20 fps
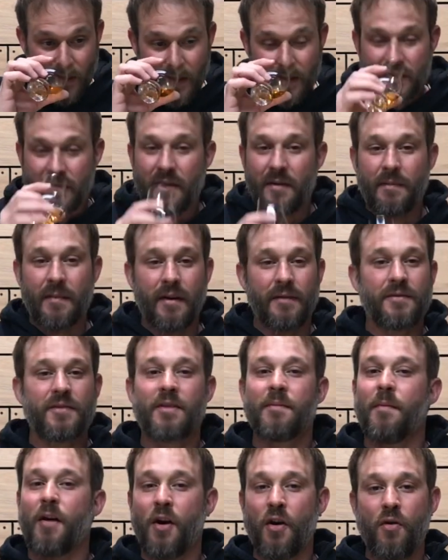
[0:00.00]
Some
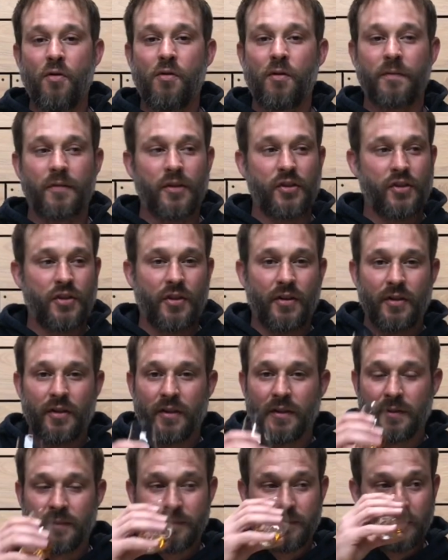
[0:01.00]
oak for
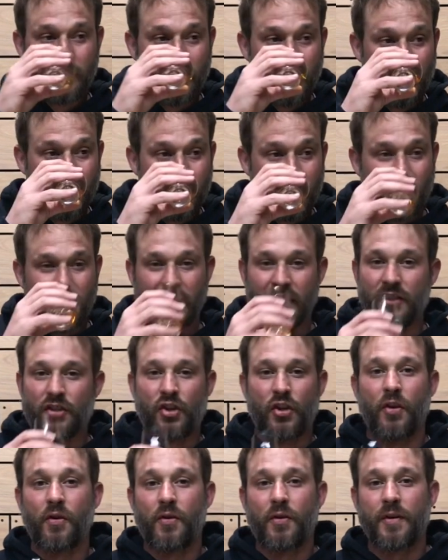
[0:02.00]
sure, like a
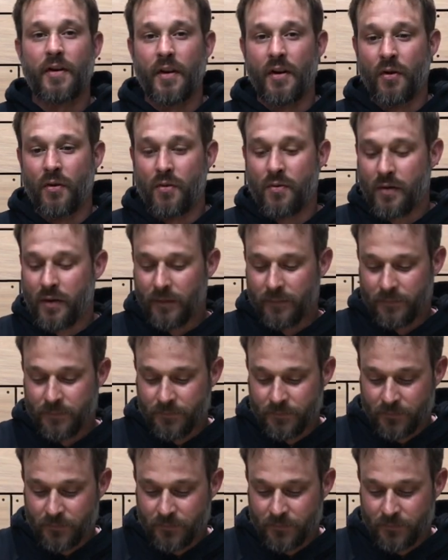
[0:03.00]
charred oak.